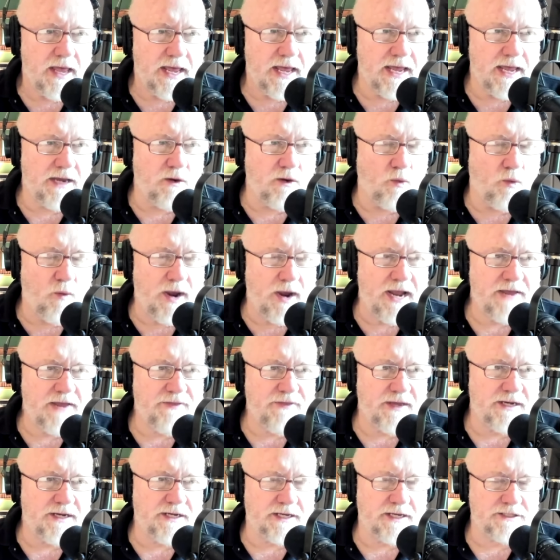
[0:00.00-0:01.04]
in a way
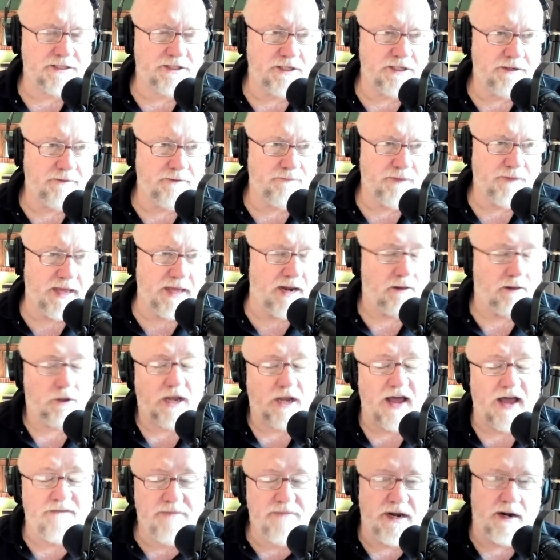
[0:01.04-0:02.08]
that doesn't and look
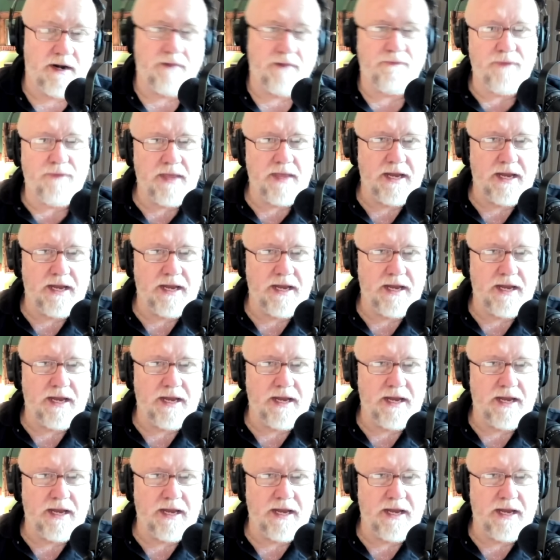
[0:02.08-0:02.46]
I've been in a,